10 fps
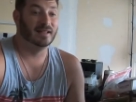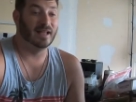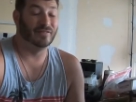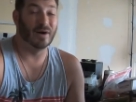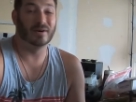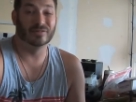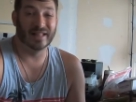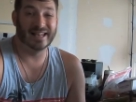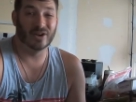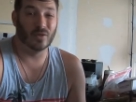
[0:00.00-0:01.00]
if I would have
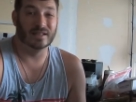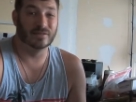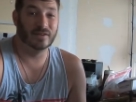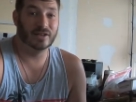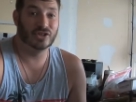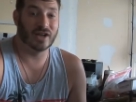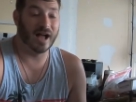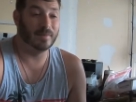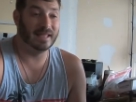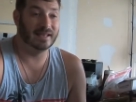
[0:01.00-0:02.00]
landed all these fish,
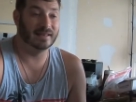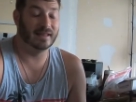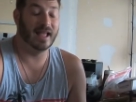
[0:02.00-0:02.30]
I mean,